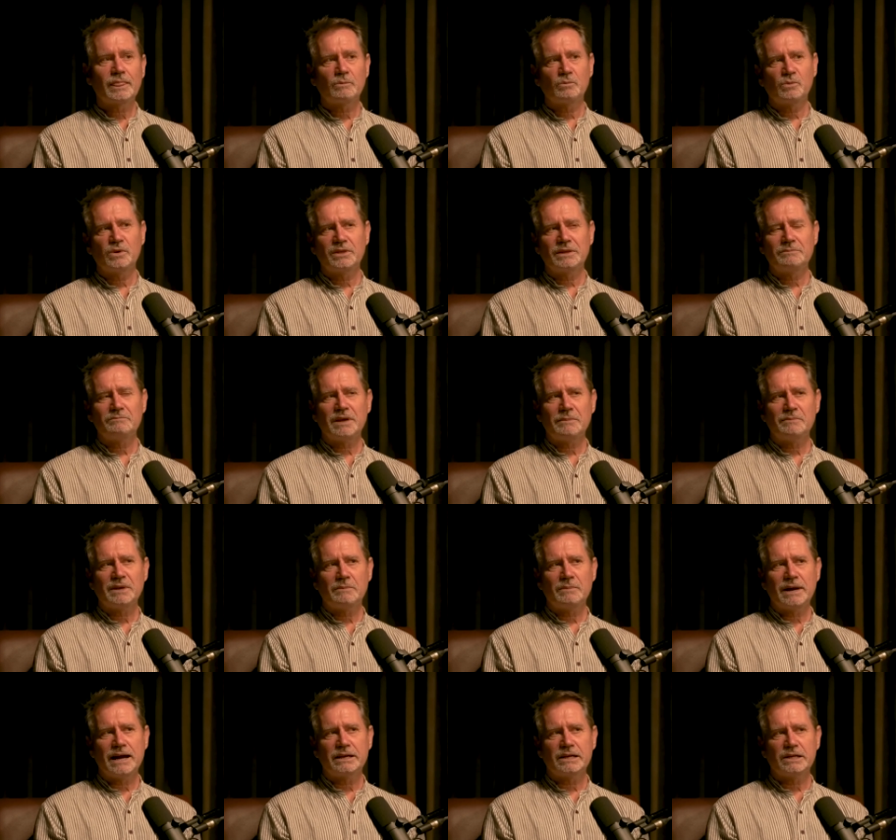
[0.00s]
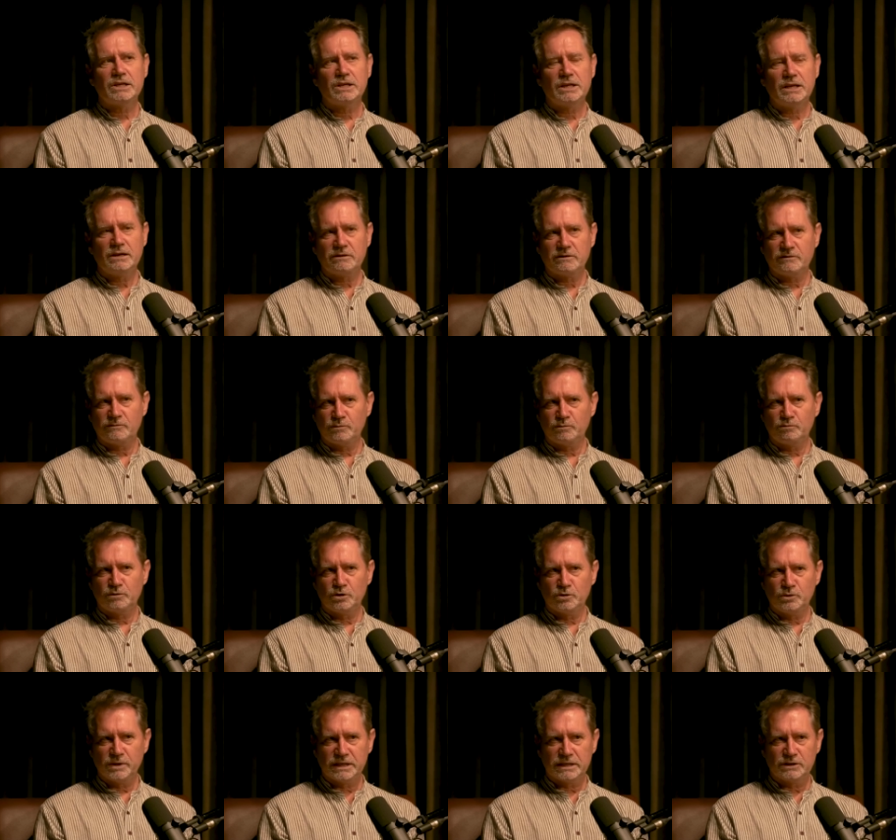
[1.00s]
within maybe about a year of
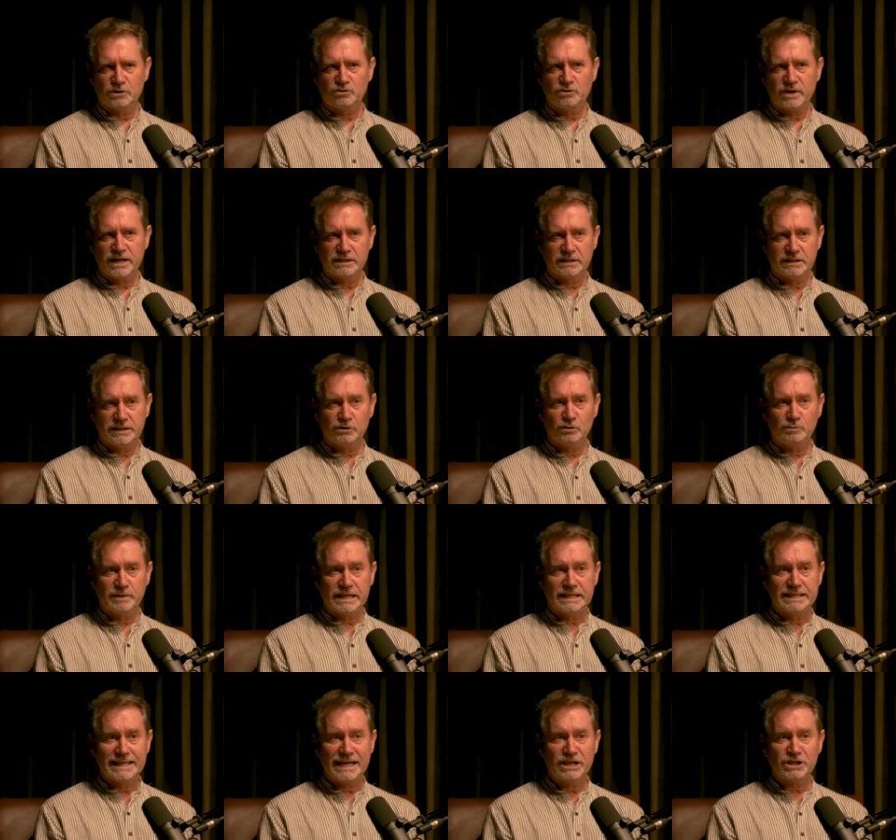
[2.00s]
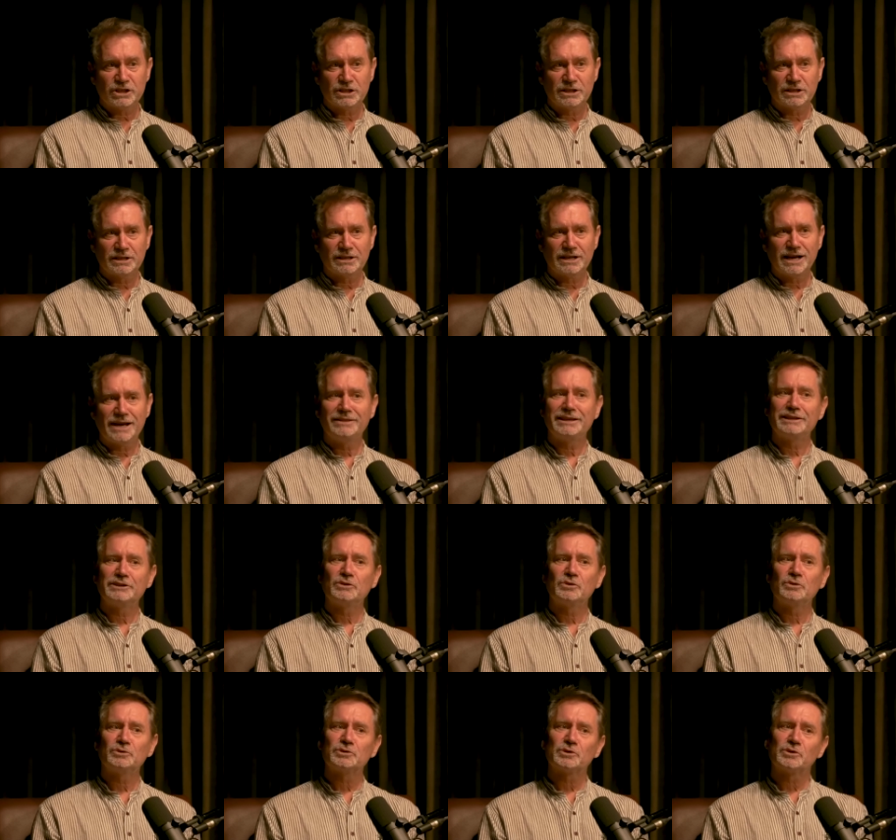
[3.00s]
doing transcendental meditation, I
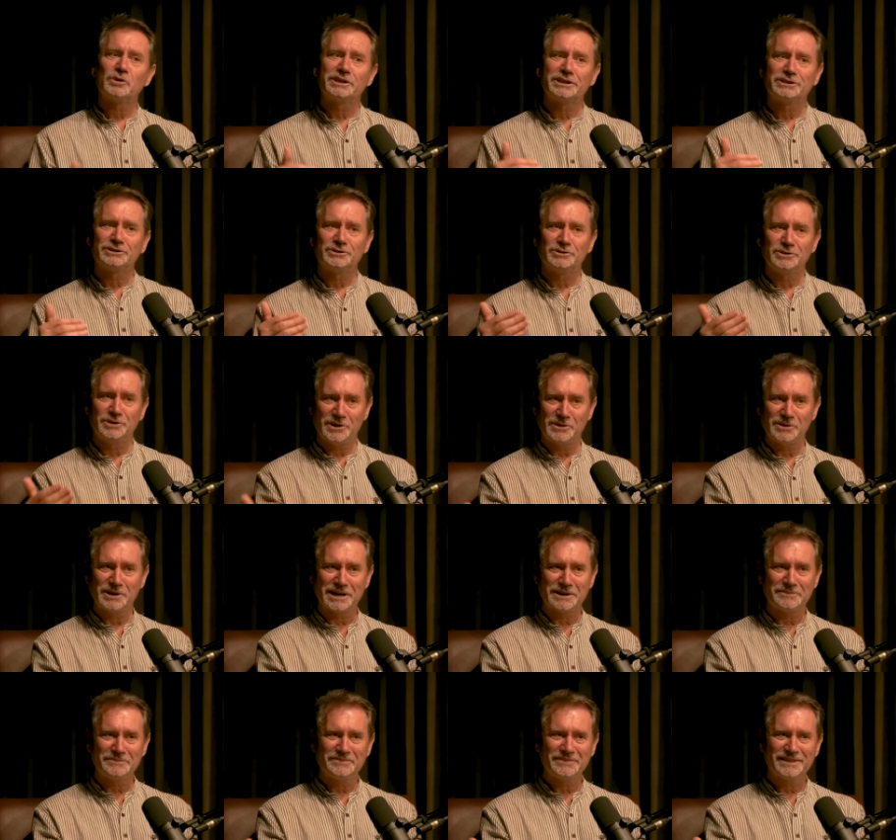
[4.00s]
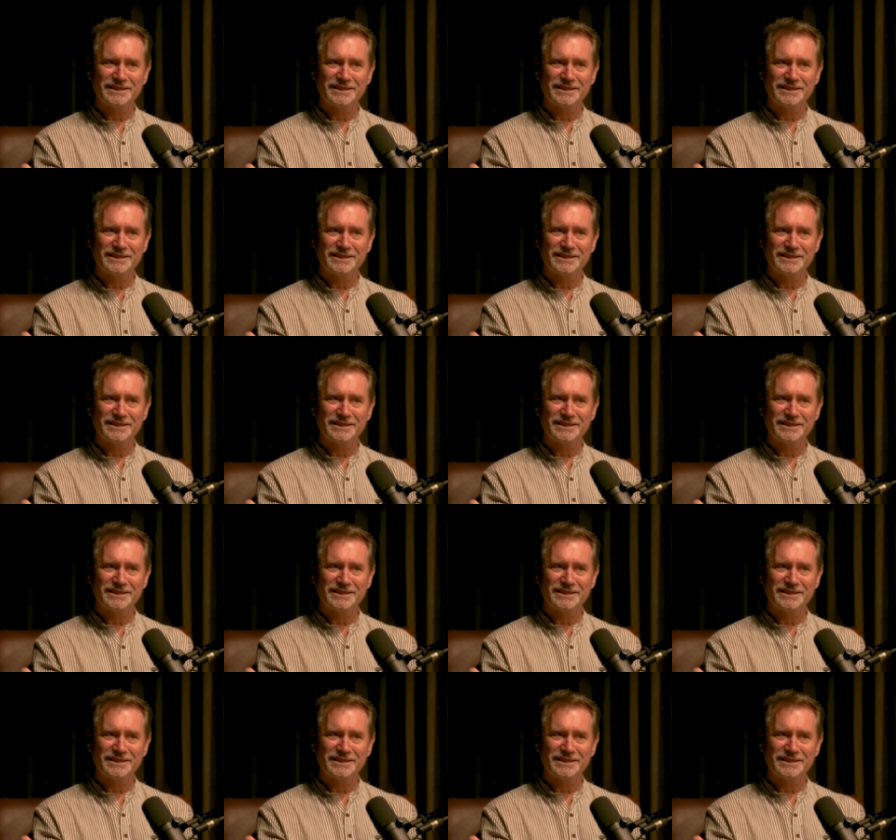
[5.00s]
then also got into yoga.